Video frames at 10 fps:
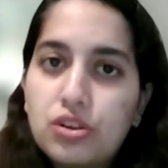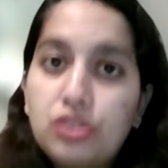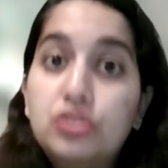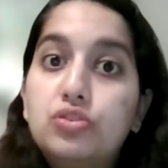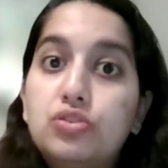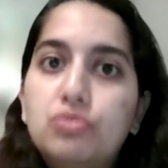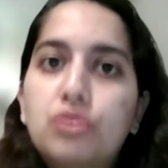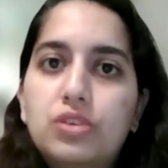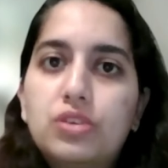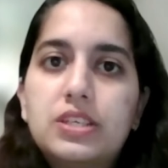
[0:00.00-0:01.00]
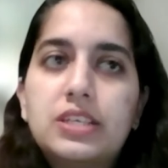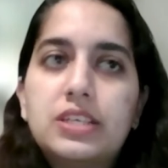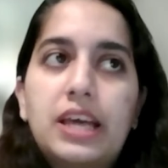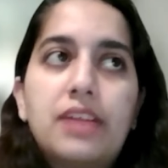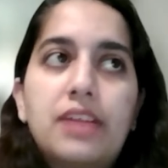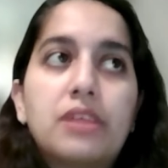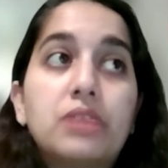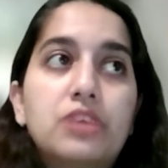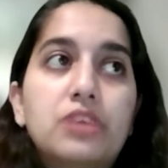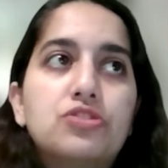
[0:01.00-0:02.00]
You do notice again that
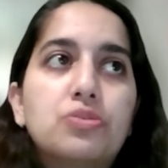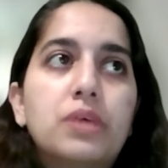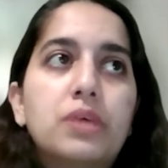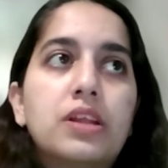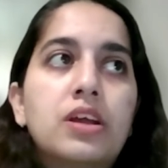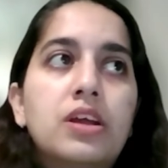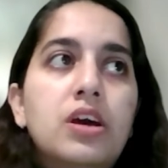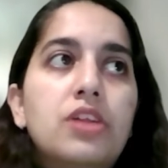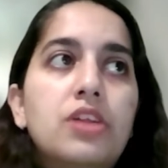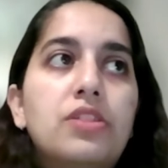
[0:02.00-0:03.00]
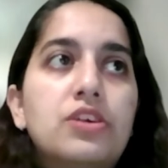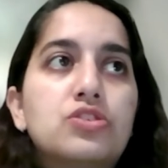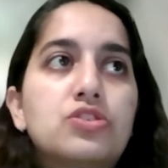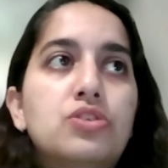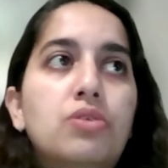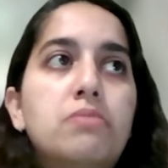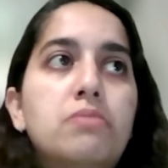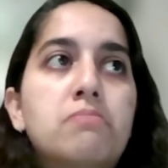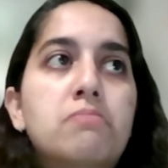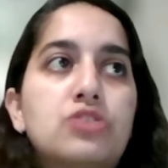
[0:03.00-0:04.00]
issue with there's not
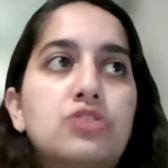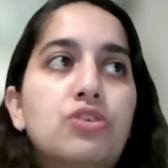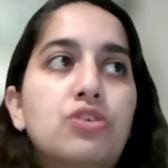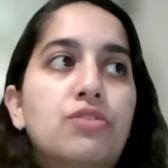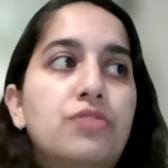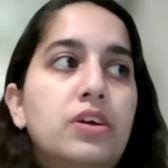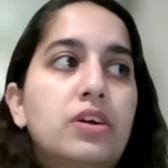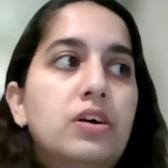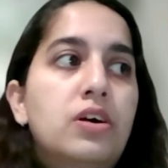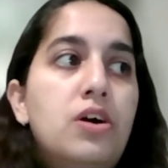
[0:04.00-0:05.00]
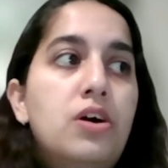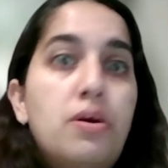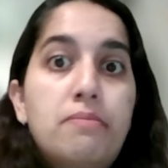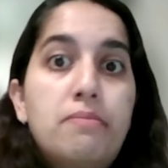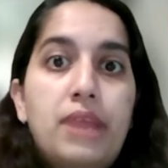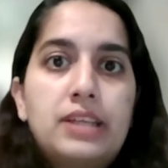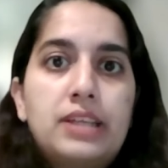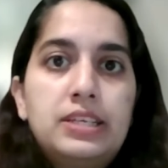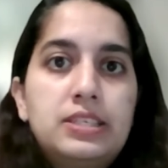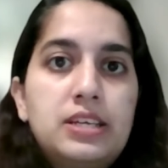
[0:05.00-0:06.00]
much of the practical
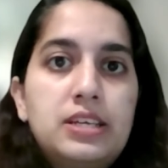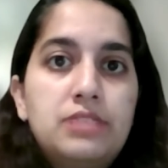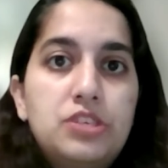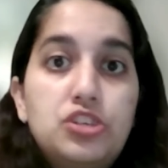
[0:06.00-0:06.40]
side of teaching.